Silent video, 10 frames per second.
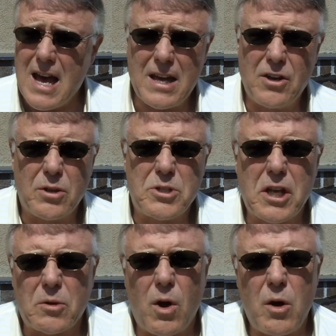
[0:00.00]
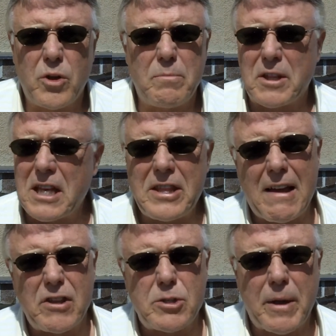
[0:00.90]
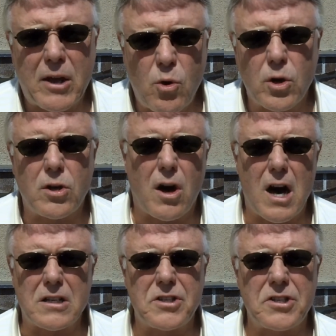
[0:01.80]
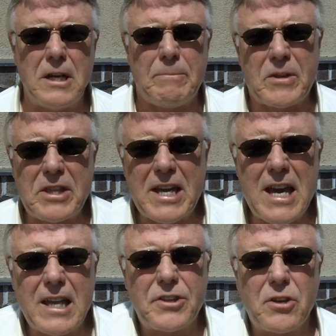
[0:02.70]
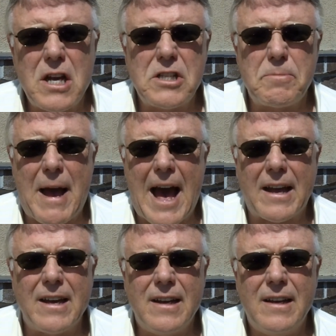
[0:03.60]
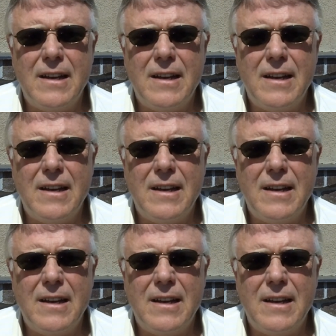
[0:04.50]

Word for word: hey, you know, there's nothing wrong with them, but then they have these big court costs and they can't get their guns back.